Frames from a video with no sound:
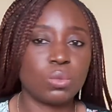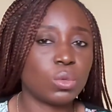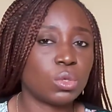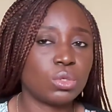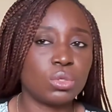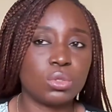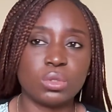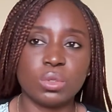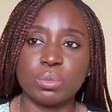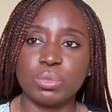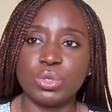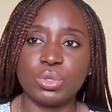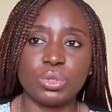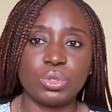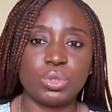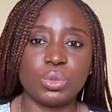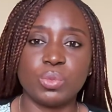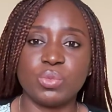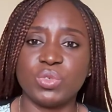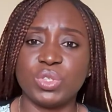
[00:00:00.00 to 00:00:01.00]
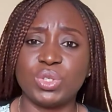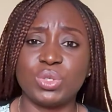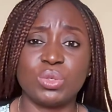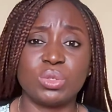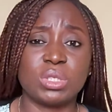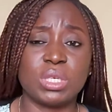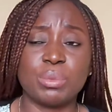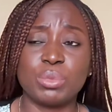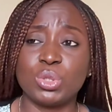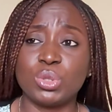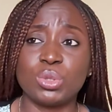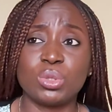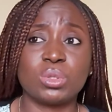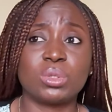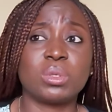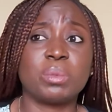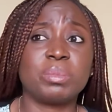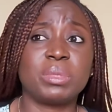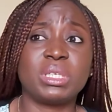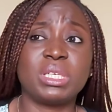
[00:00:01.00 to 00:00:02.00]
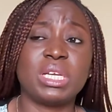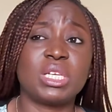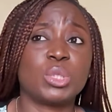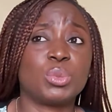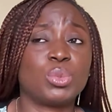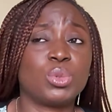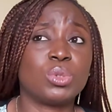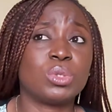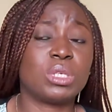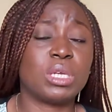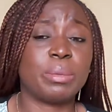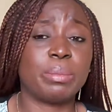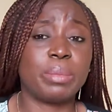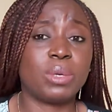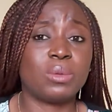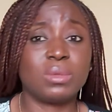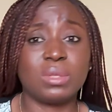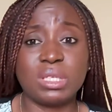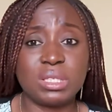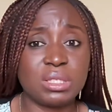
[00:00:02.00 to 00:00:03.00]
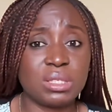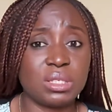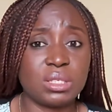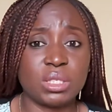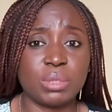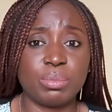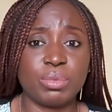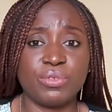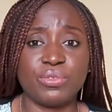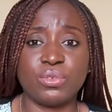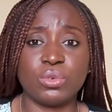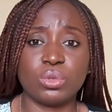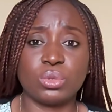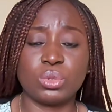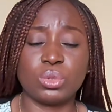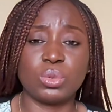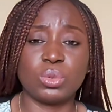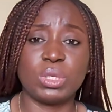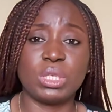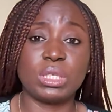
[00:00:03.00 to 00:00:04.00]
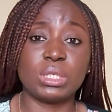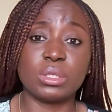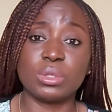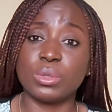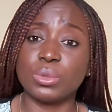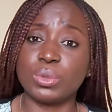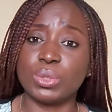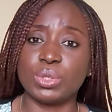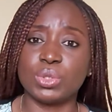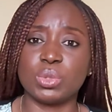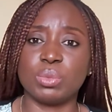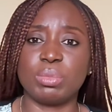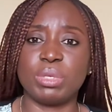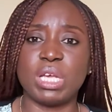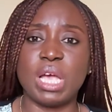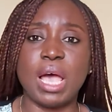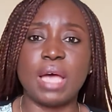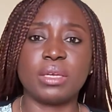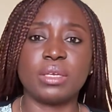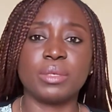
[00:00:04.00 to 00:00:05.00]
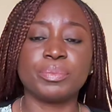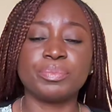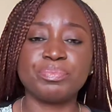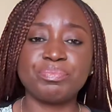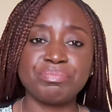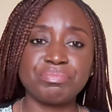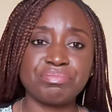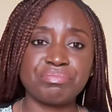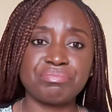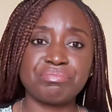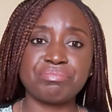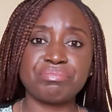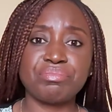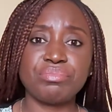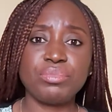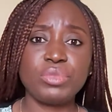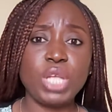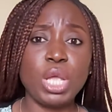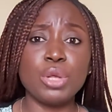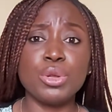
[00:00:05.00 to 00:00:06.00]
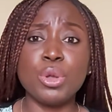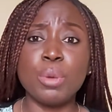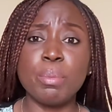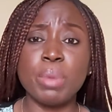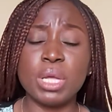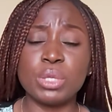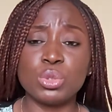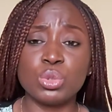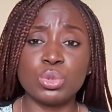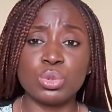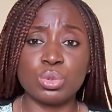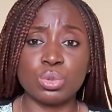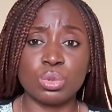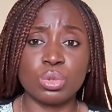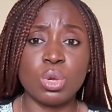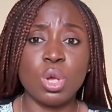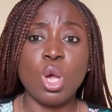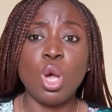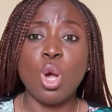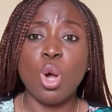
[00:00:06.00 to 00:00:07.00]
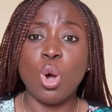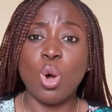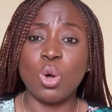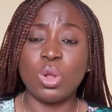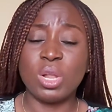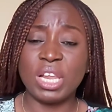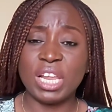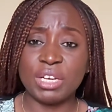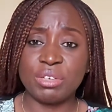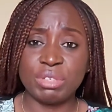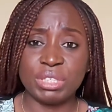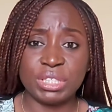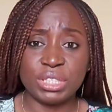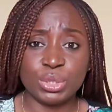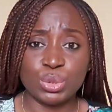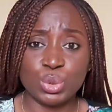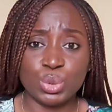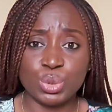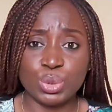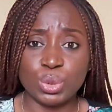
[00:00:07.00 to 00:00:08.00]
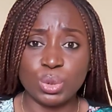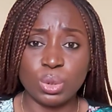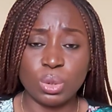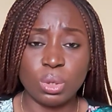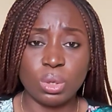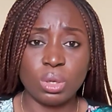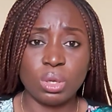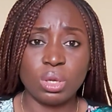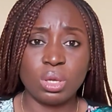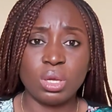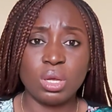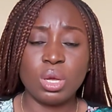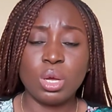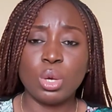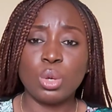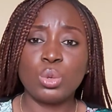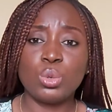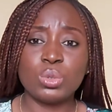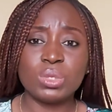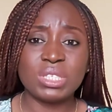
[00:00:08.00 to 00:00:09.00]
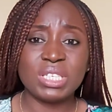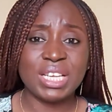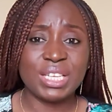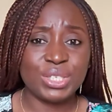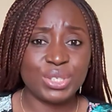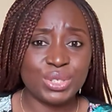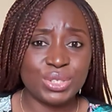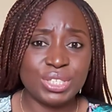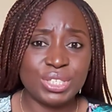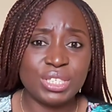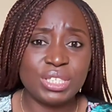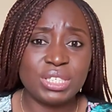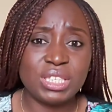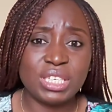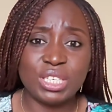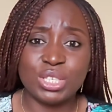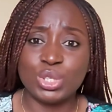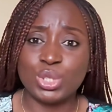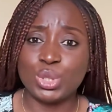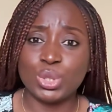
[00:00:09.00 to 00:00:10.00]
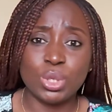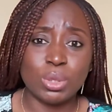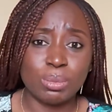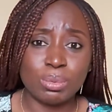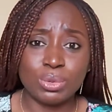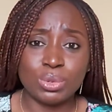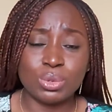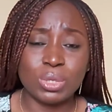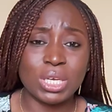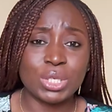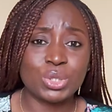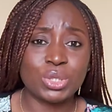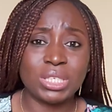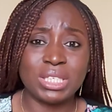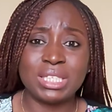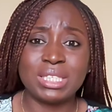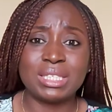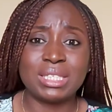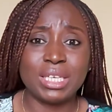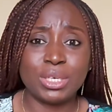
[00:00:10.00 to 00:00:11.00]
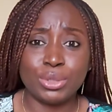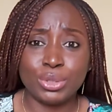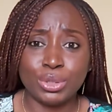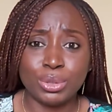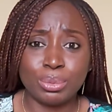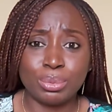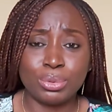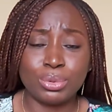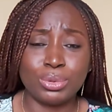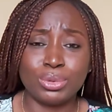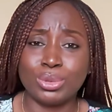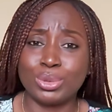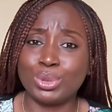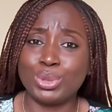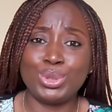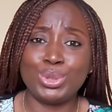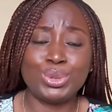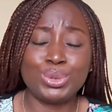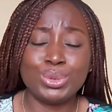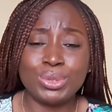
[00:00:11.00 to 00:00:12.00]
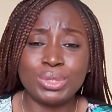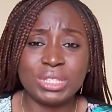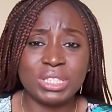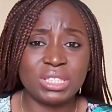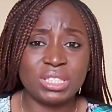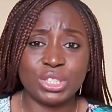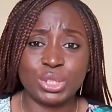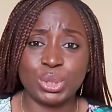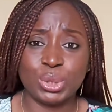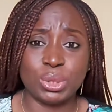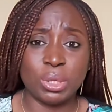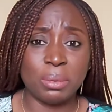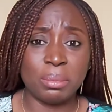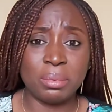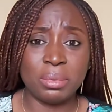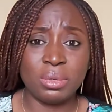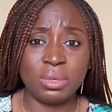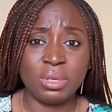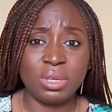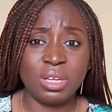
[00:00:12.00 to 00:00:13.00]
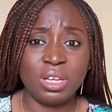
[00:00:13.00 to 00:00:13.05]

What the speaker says: watch some YouTube videos. I'm sure somebody has spoken about these things before, so it's not going to be hard. Number 2, online retail store. Who said you need a shop to actually sell your products? You don't need a shop.